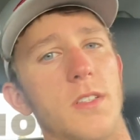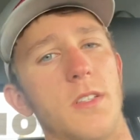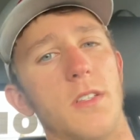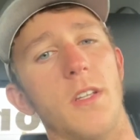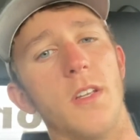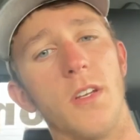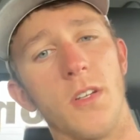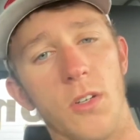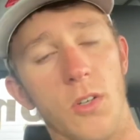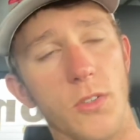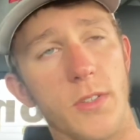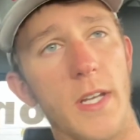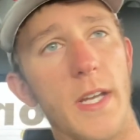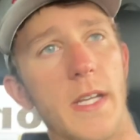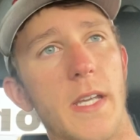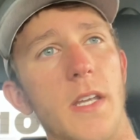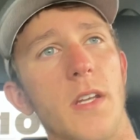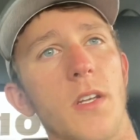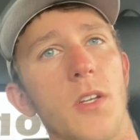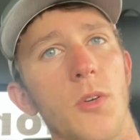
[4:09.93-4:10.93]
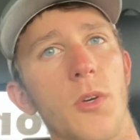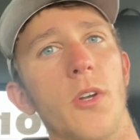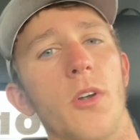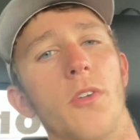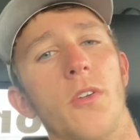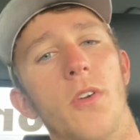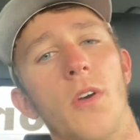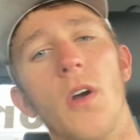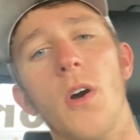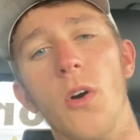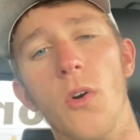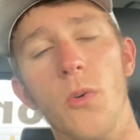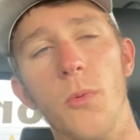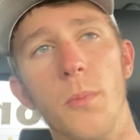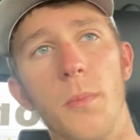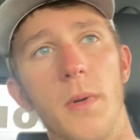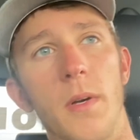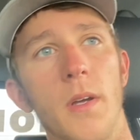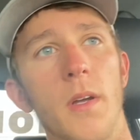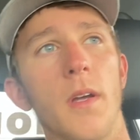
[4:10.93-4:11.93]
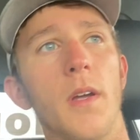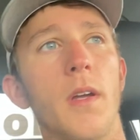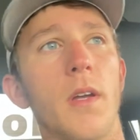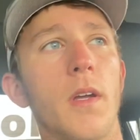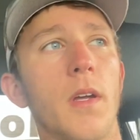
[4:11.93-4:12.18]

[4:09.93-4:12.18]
and they're going to take it and do it on their own, but,